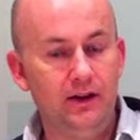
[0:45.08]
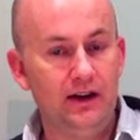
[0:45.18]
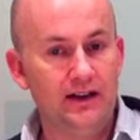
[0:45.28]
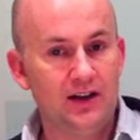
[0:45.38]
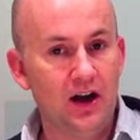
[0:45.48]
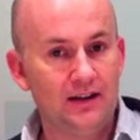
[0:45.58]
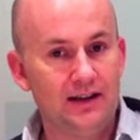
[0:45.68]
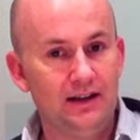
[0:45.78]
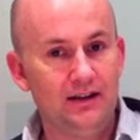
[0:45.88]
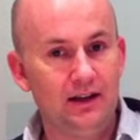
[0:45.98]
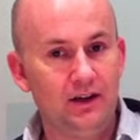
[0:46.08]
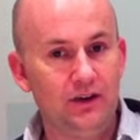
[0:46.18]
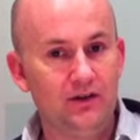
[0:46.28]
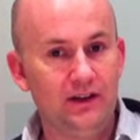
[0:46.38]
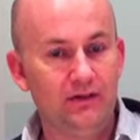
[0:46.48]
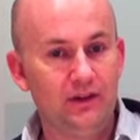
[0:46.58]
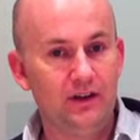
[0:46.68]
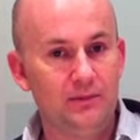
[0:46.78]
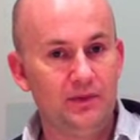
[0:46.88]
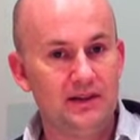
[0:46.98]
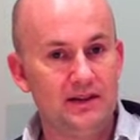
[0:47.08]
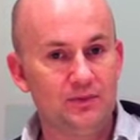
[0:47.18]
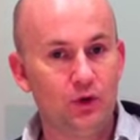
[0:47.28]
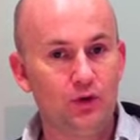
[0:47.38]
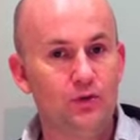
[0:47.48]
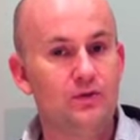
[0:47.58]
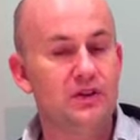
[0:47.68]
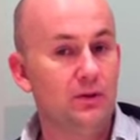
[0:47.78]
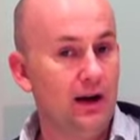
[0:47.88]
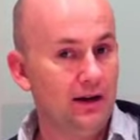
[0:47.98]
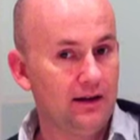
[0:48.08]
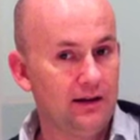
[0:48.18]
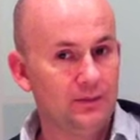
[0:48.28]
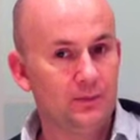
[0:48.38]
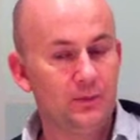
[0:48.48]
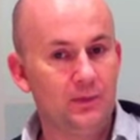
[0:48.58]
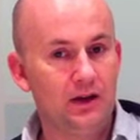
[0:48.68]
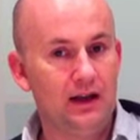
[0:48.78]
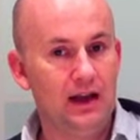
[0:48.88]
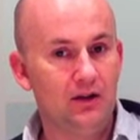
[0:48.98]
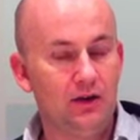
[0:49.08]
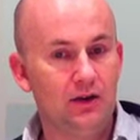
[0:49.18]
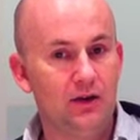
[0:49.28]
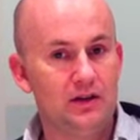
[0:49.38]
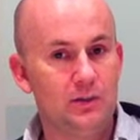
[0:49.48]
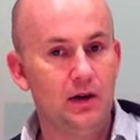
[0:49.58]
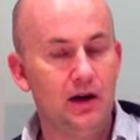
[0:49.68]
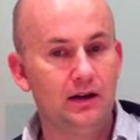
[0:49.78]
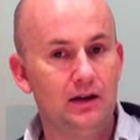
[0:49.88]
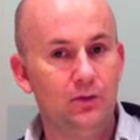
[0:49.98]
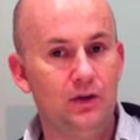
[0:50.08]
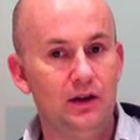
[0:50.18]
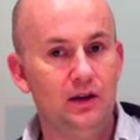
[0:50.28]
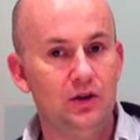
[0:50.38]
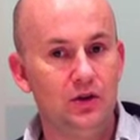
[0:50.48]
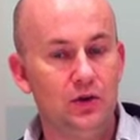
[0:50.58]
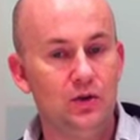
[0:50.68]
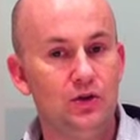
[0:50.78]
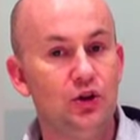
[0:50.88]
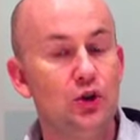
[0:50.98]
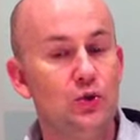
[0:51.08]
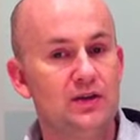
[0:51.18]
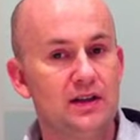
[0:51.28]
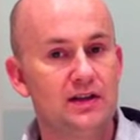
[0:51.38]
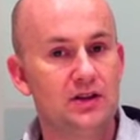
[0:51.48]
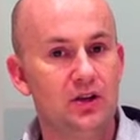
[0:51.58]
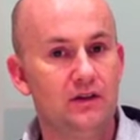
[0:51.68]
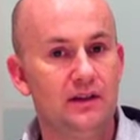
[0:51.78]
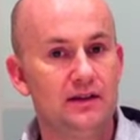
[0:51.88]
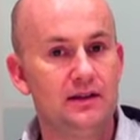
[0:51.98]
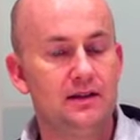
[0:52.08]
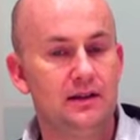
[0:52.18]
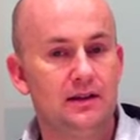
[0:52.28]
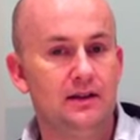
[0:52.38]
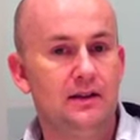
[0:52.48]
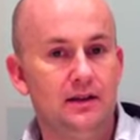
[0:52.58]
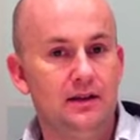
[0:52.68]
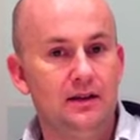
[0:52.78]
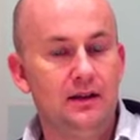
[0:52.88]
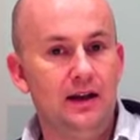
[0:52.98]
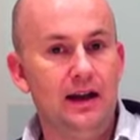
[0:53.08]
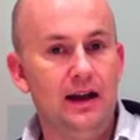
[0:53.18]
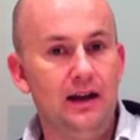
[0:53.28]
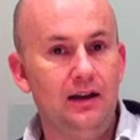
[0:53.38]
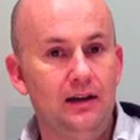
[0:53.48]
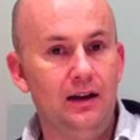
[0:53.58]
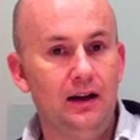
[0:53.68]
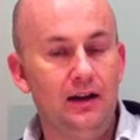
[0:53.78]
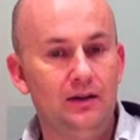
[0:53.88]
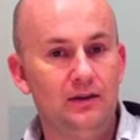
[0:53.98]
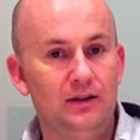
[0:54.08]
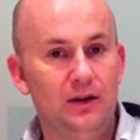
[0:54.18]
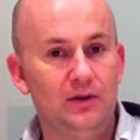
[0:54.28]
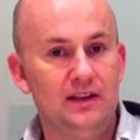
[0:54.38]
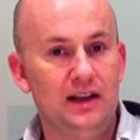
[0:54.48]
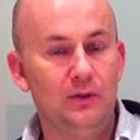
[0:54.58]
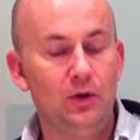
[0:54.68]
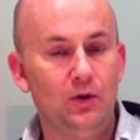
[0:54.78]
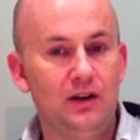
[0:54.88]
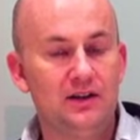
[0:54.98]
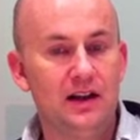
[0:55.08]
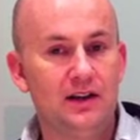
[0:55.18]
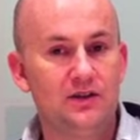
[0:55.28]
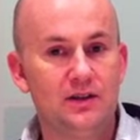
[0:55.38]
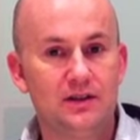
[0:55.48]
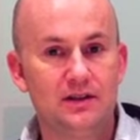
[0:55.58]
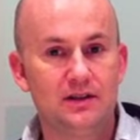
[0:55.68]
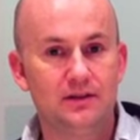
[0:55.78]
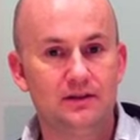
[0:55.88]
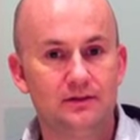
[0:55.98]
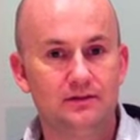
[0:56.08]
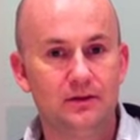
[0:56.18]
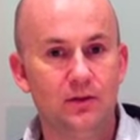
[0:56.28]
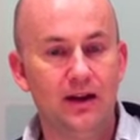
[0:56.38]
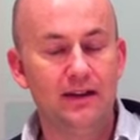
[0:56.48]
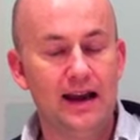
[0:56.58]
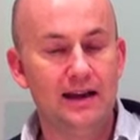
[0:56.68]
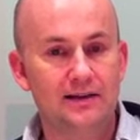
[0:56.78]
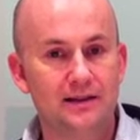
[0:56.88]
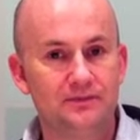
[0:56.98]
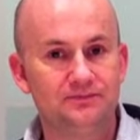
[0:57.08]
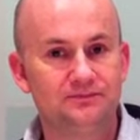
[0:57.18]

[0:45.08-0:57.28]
Very exciting, a lot of different business models around it. We're now going to go into market with a new news service, and now we're dealing with all the challenges around that.